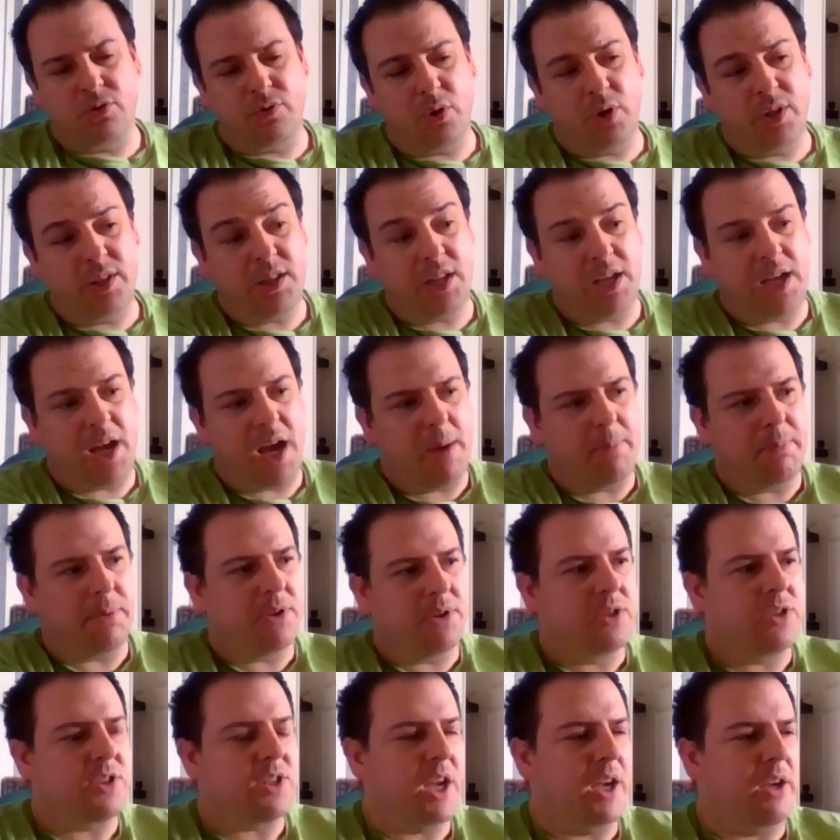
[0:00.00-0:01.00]
George Floyd thing
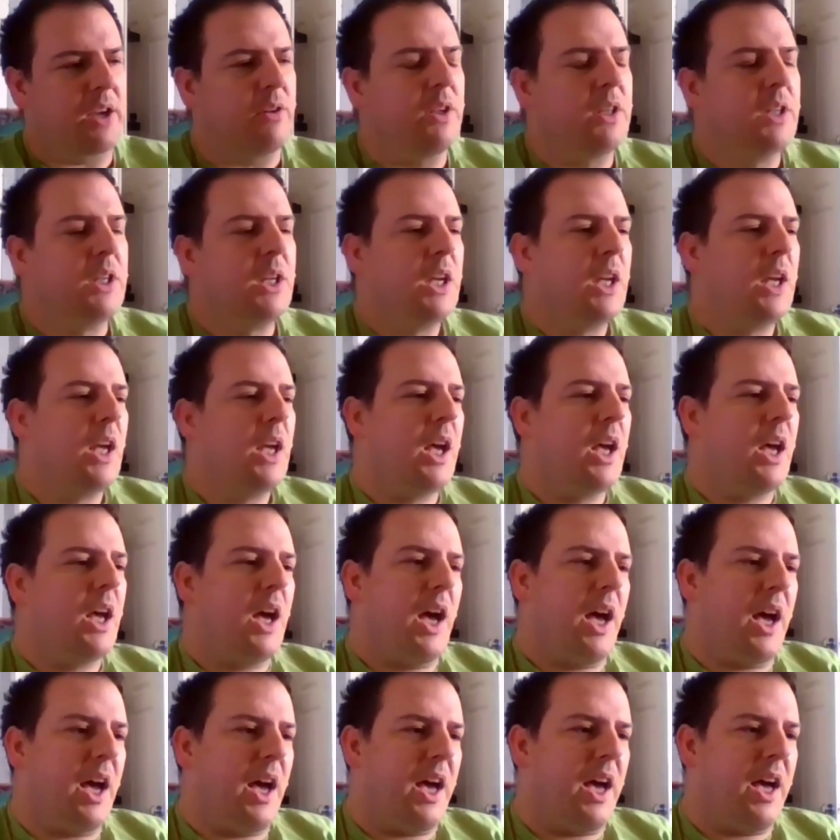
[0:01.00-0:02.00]
happened. So
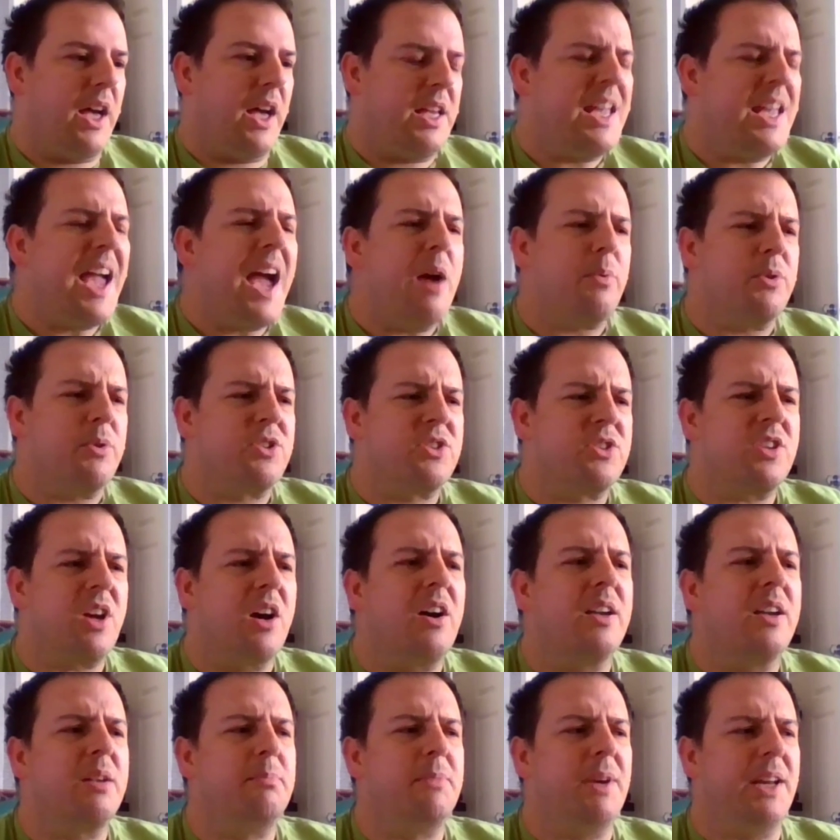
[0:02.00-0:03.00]
it was
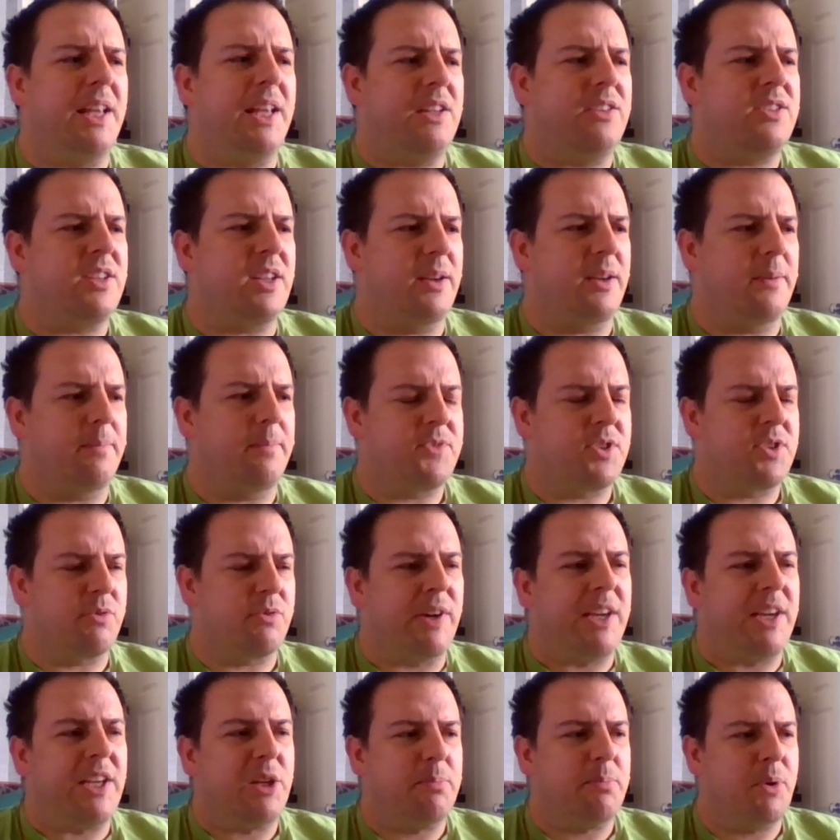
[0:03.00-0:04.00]
timely to
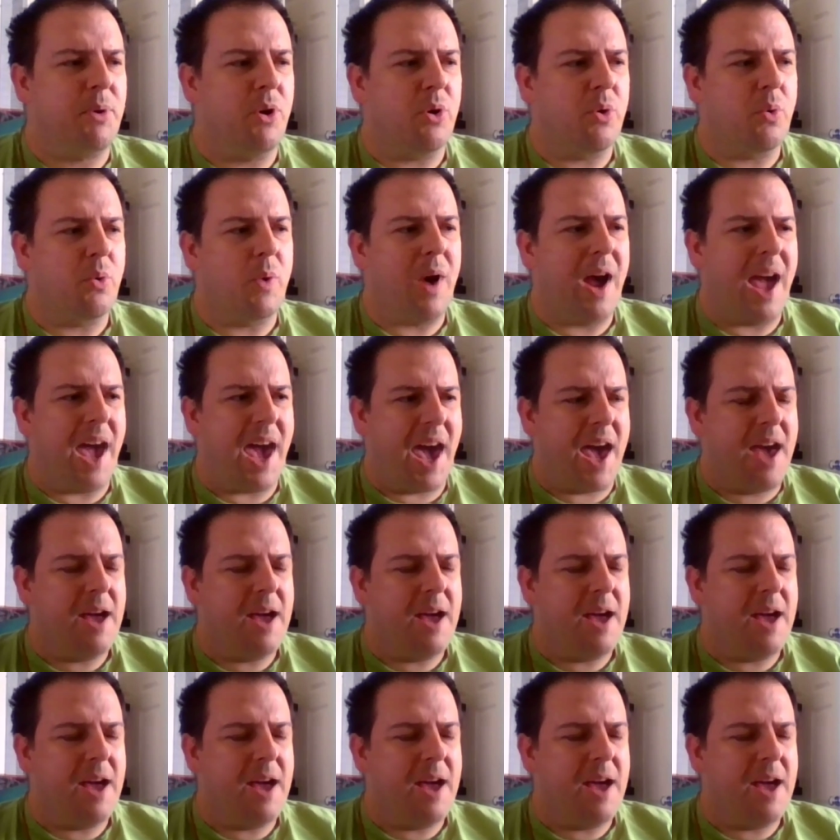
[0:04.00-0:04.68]
read a book